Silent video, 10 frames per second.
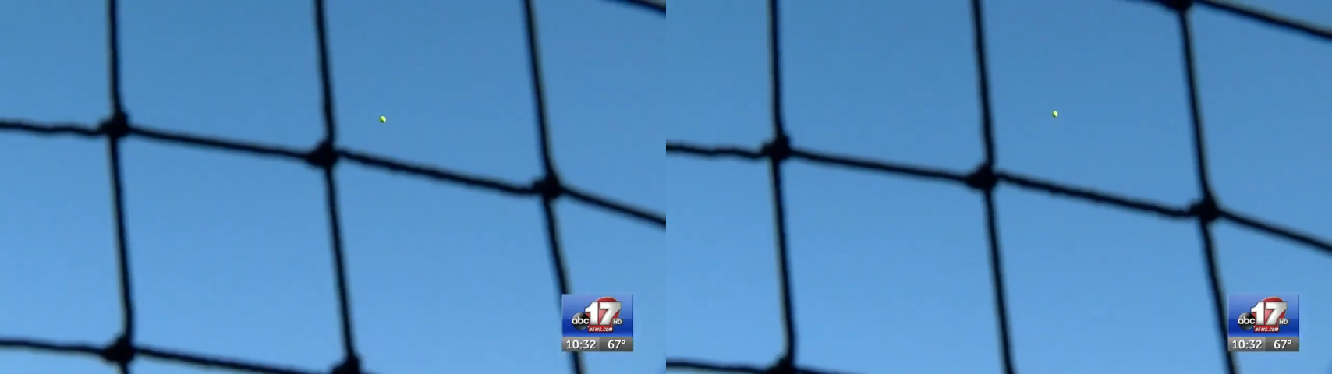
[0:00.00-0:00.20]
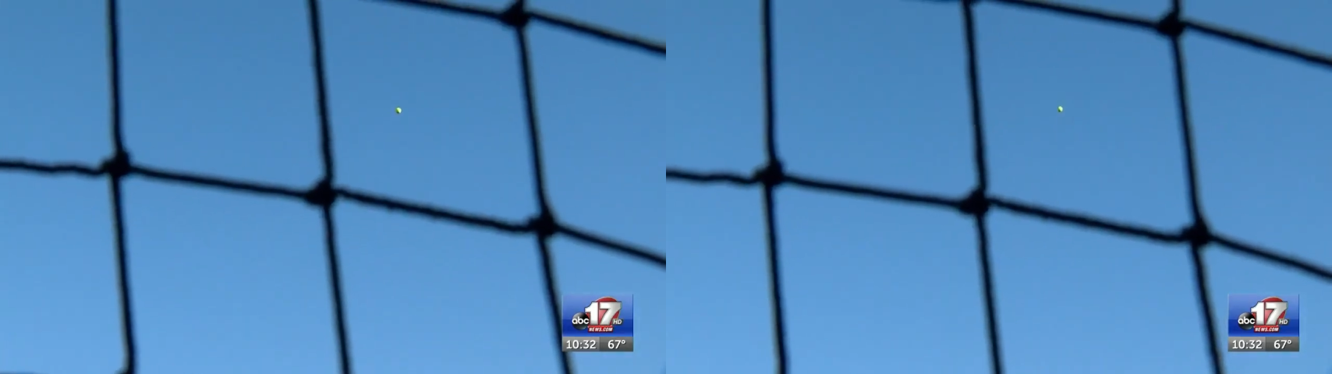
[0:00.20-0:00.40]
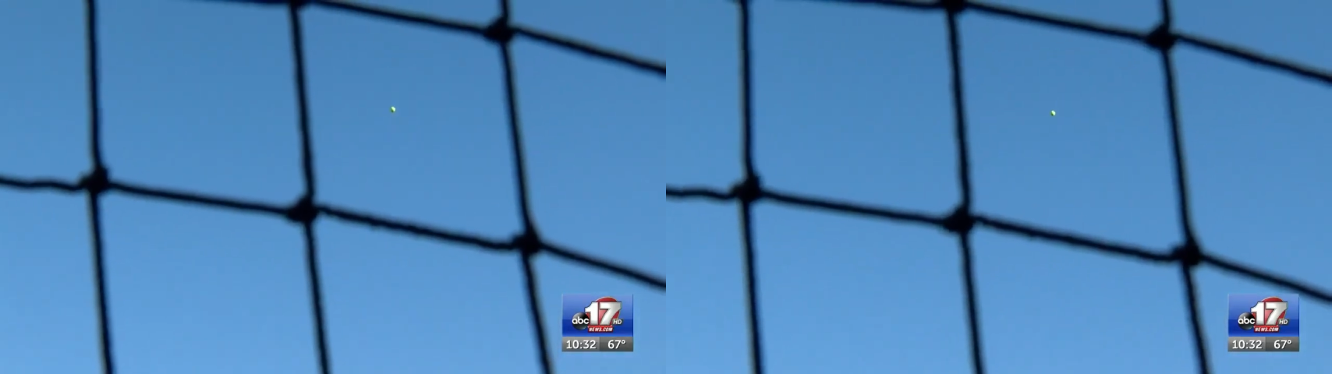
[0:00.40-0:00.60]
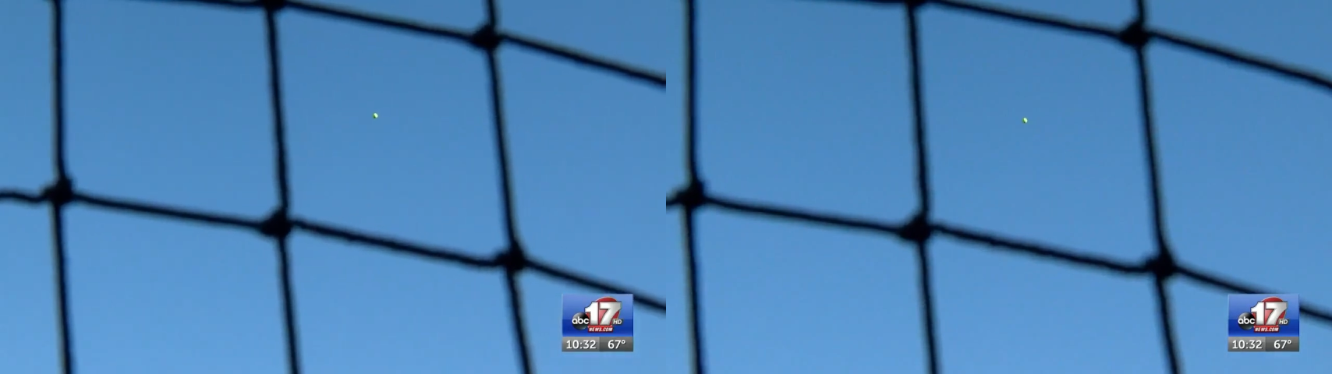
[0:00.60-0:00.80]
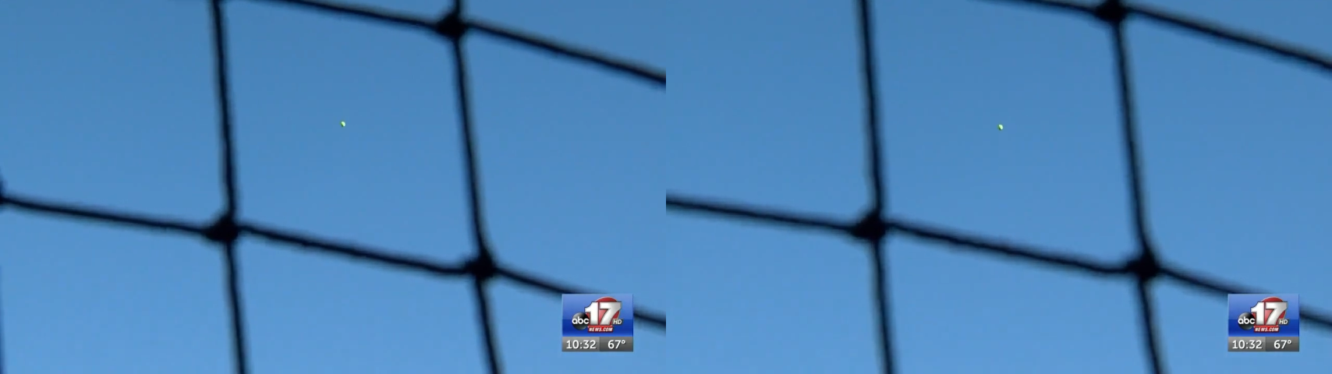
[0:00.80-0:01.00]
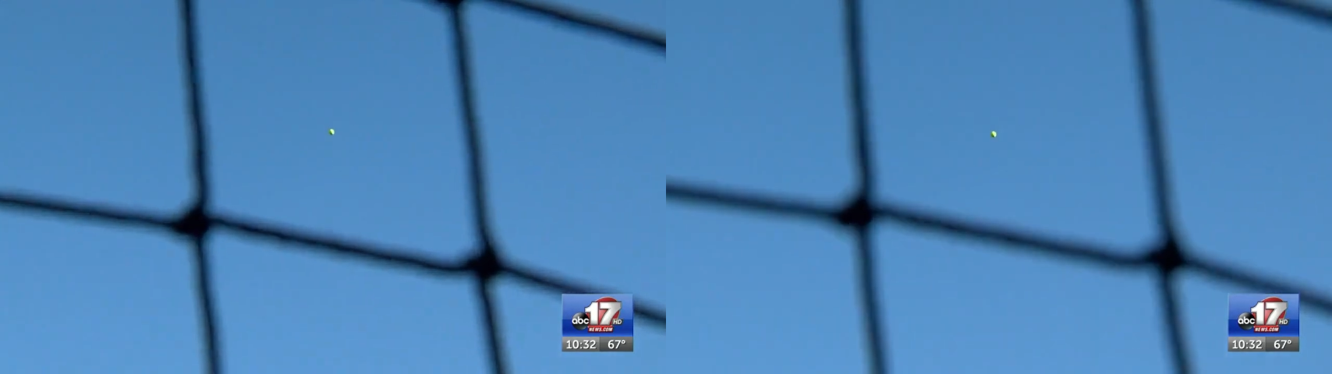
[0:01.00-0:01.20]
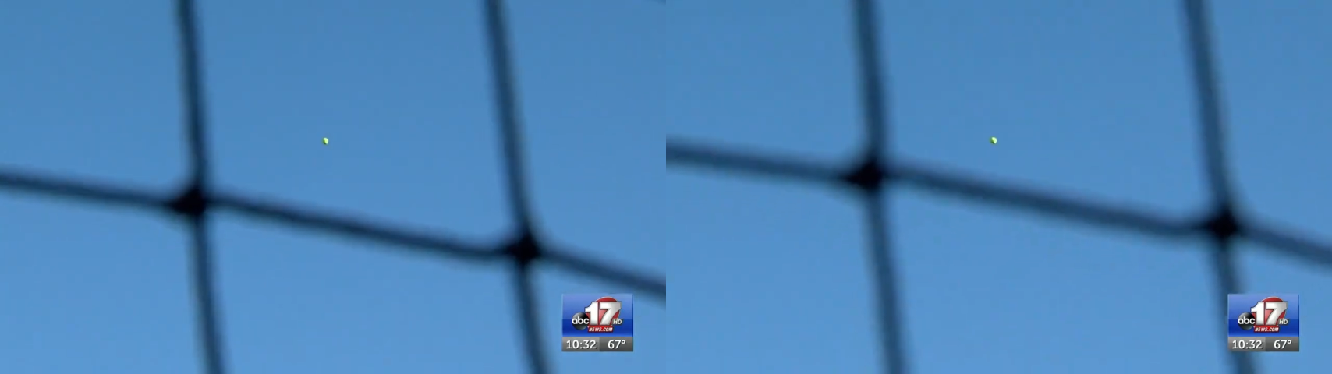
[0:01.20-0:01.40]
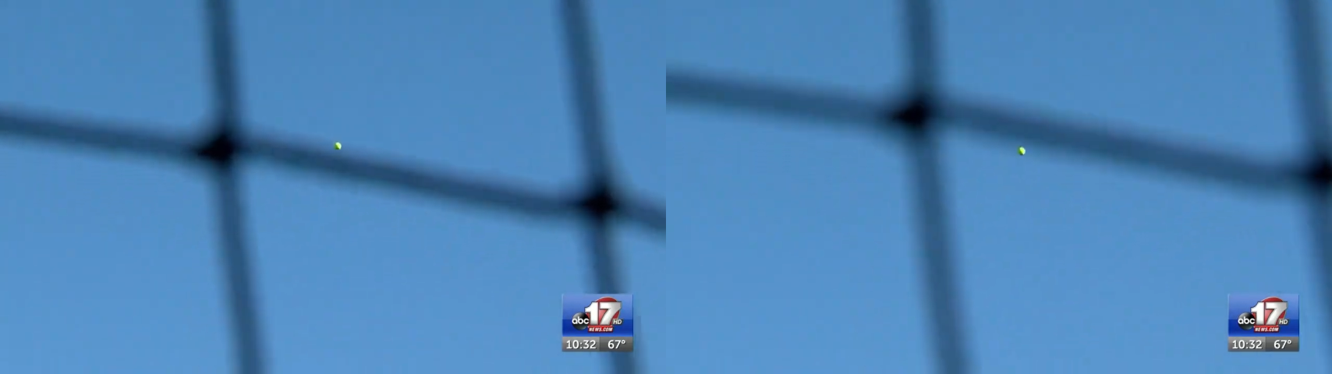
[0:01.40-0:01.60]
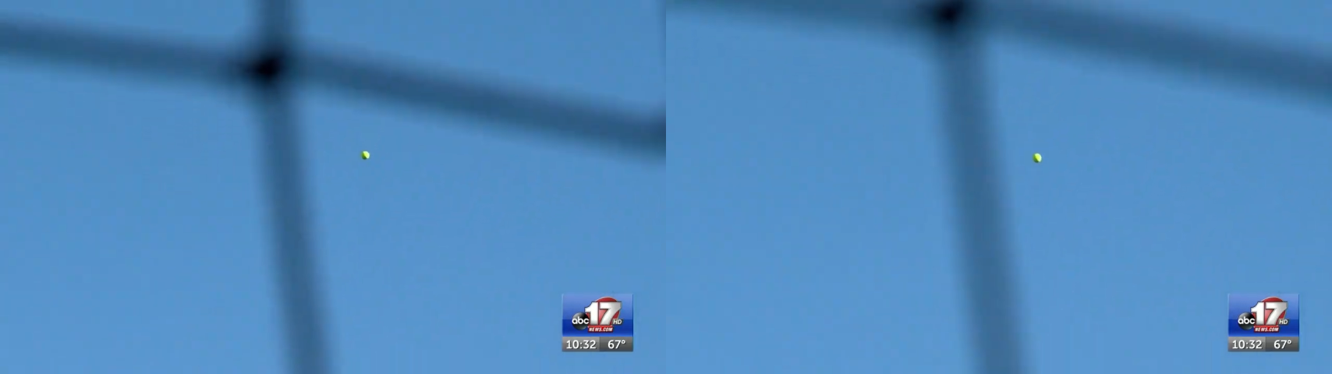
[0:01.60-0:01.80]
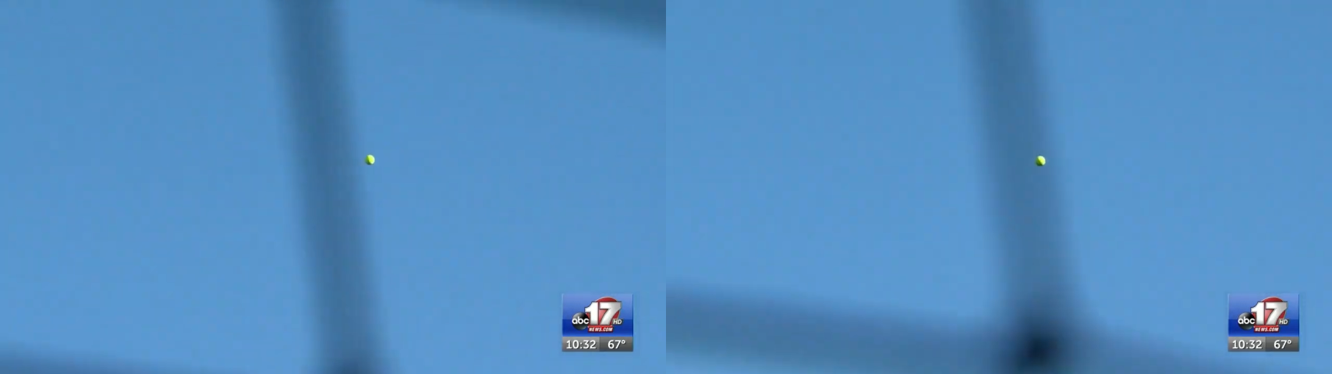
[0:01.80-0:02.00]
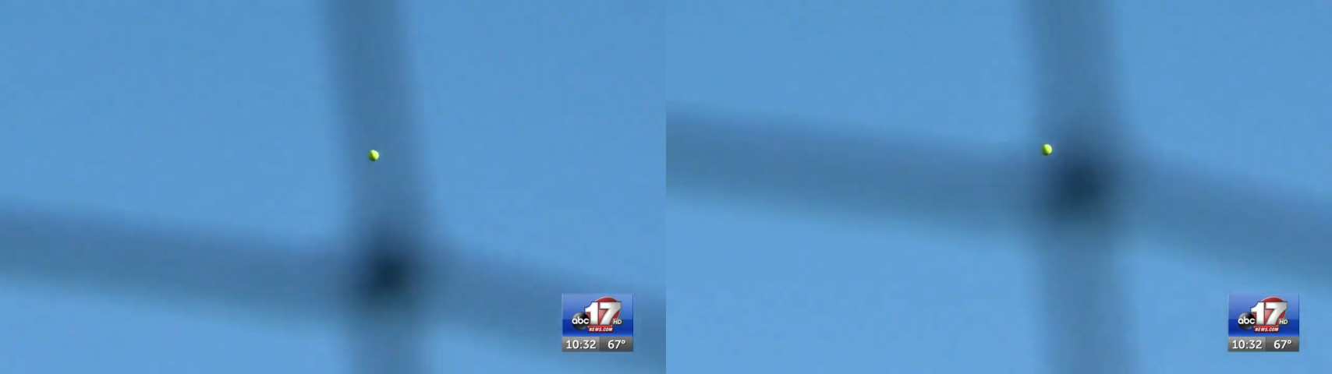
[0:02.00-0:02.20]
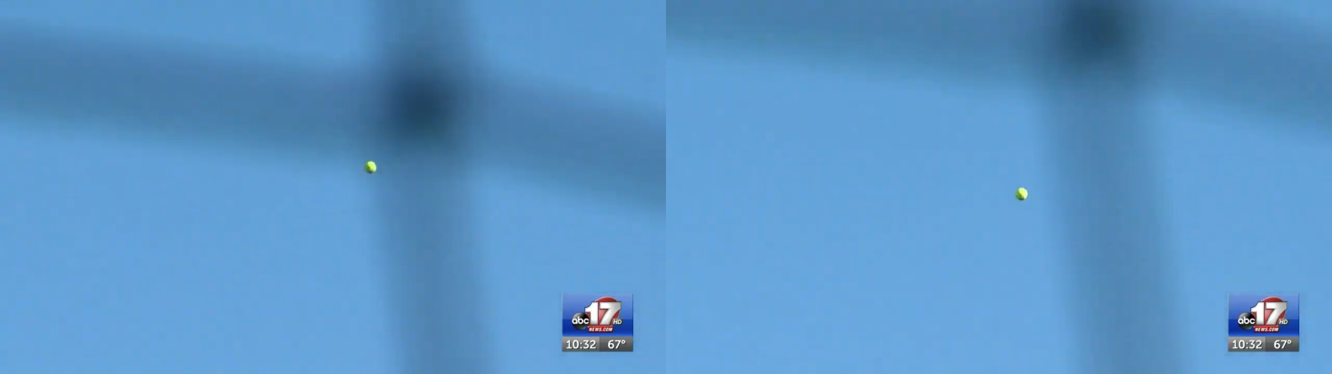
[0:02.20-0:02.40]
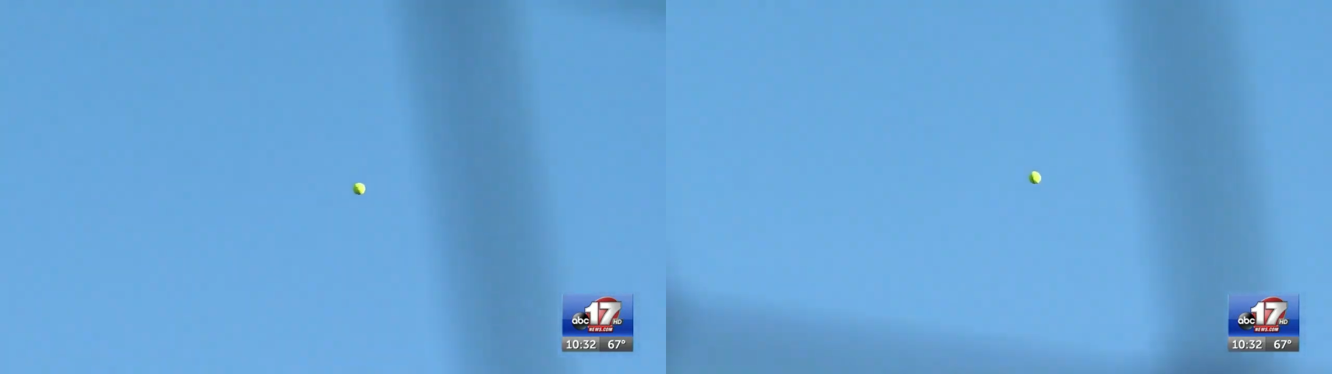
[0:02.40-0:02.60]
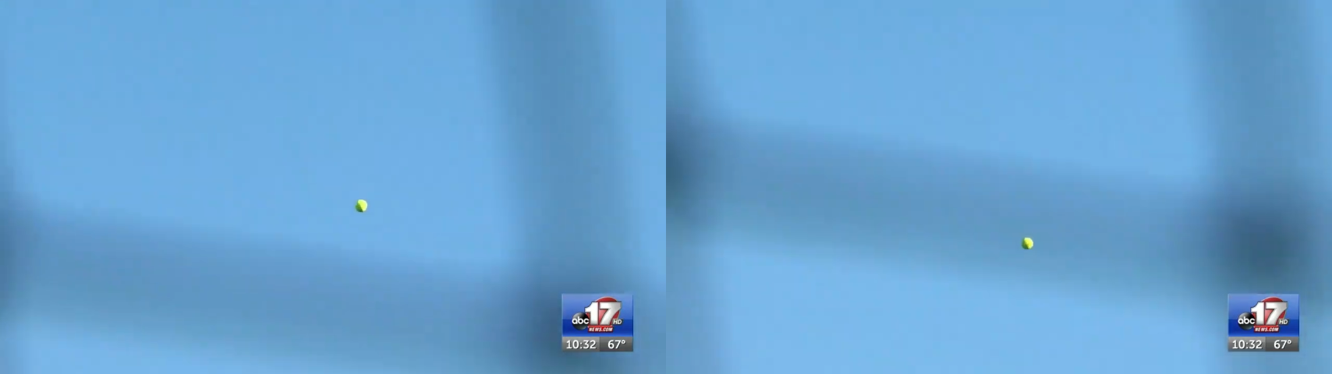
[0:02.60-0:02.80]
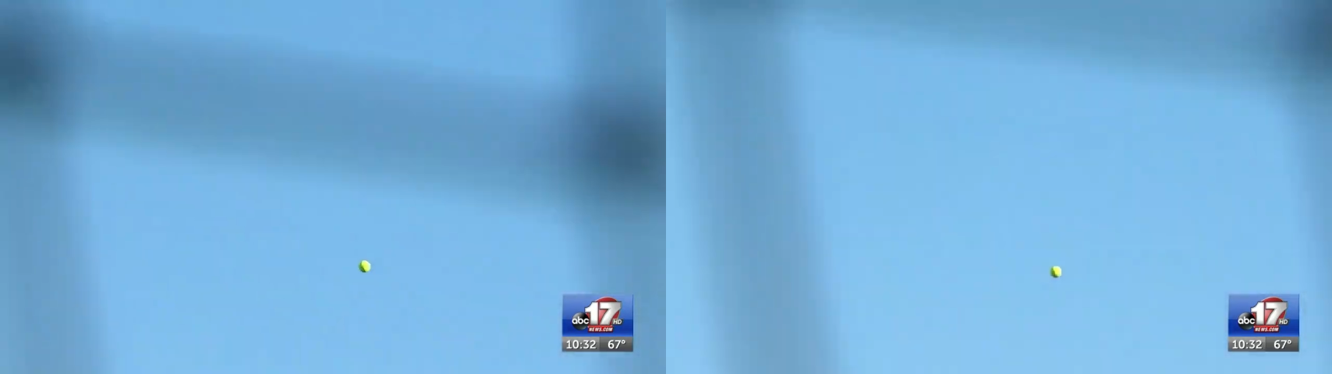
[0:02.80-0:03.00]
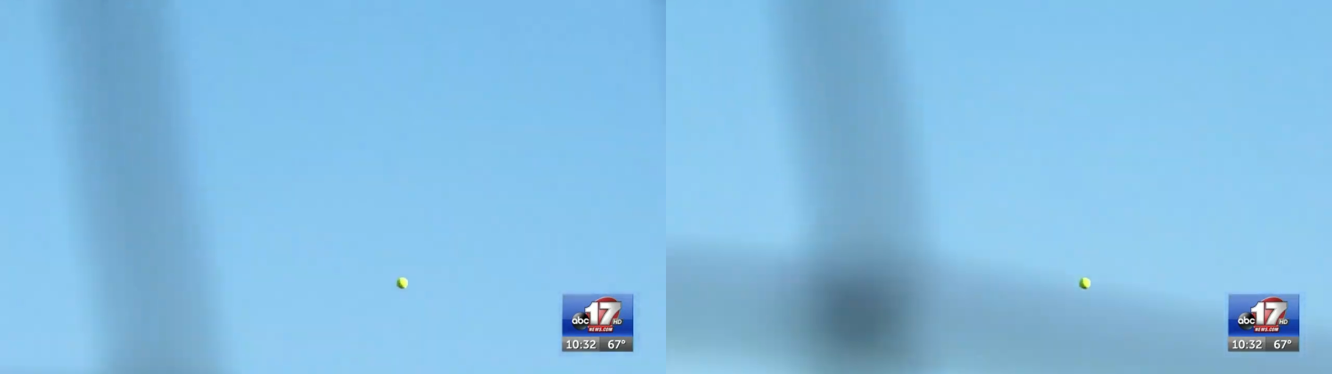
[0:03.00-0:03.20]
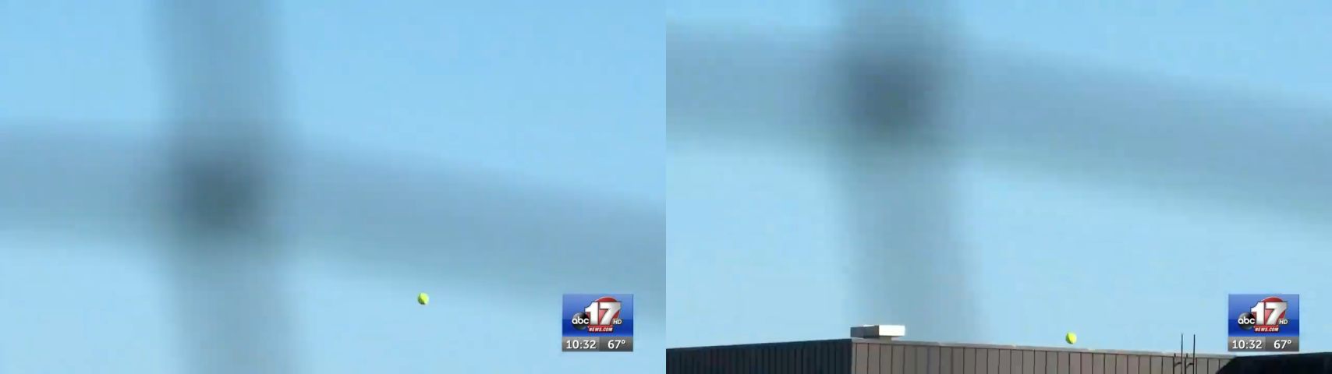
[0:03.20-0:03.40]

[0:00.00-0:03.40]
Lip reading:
Nobody's mouth can be seen.